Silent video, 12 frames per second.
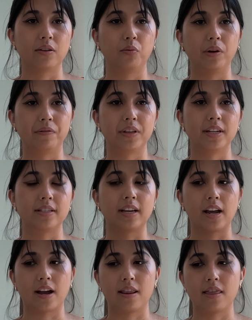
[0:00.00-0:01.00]
with this
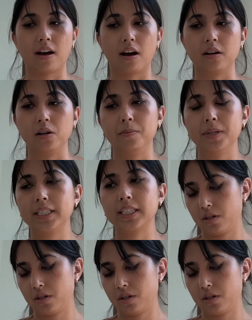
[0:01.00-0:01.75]
and the audiobook.